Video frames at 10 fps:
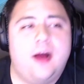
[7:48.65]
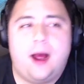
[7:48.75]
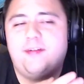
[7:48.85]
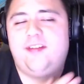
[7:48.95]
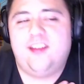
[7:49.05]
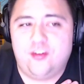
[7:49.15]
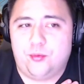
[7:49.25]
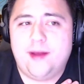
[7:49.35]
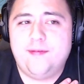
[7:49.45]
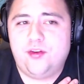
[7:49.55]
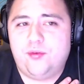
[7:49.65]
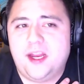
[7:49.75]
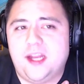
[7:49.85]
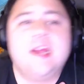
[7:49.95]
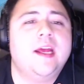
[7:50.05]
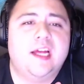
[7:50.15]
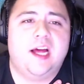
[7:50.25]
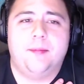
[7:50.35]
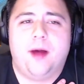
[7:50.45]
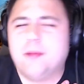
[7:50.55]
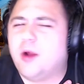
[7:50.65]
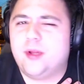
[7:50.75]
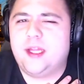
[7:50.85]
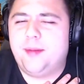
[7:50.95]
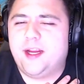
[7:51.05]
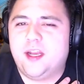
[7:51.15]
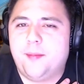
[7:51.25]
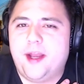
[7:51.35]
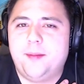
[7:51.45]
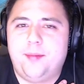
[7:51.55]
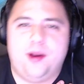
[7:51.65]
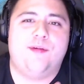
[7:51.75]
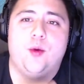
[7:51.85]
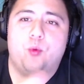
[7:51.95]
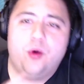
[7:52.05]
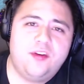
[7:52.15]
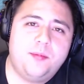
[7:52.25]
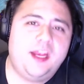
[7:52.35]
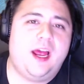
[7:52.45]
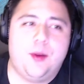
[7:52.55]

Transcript: Obviously, as a Ravens fan, I'm not really big into betting, but if I were to be,